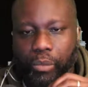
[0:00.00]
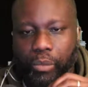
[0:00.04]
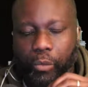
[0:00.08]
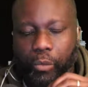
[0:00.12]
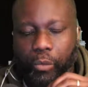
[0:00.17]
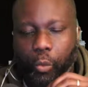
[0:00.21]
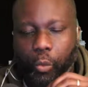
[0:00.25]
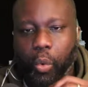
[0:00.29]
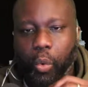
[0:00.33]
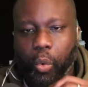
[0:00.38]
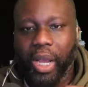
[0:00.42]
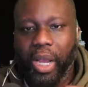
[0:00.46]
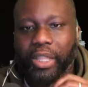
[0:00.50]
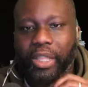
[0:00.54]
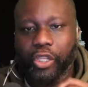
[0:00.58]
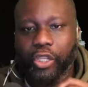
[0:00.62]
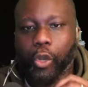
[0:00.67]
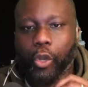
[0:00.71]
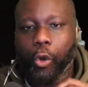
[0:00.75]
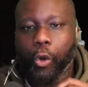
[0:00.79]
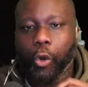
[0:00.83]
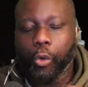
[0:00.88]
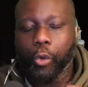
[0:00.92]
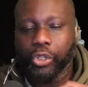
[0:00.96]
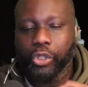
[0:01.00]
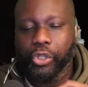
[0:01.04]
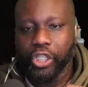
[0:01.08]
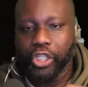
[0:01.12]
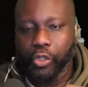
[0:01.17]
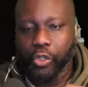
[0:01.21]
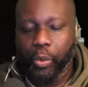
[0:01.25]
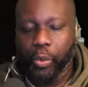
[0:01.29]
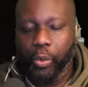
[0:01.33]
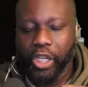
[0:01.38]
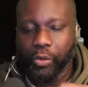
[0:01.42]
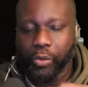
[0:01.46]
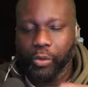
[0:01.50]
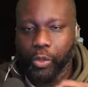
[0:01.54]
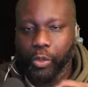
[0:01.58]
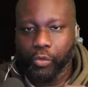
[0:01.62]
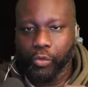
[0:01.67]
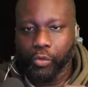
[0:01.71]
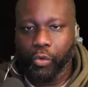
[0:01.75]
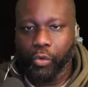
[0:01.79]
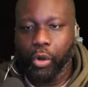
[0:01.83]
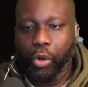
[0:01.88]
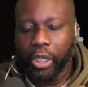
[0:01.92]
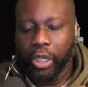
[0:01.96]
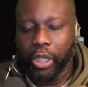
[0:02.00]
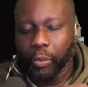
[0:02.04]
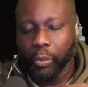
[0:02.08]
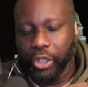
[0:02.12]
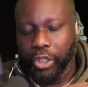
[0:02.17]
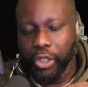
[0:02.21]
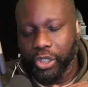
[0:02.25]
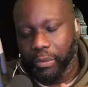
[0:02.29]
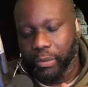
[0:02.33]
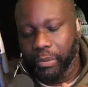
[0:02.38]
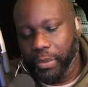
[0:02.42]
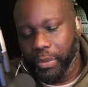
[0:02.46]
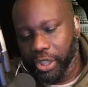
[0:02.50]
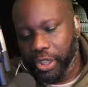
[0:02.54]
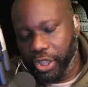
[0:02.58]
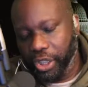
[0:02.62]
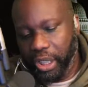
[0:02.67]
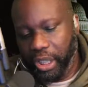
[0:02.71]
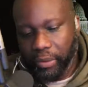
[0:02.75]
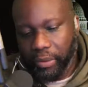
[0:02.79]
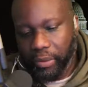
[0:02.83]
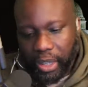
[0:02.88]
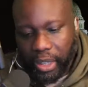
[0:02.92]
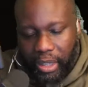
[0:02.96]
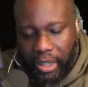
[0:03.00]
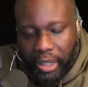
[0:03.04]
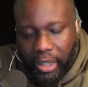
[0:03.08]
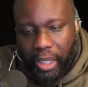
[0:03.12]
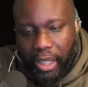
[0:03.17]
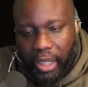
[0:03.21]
why this whole situation was wrong and we shouldn't be cheering it,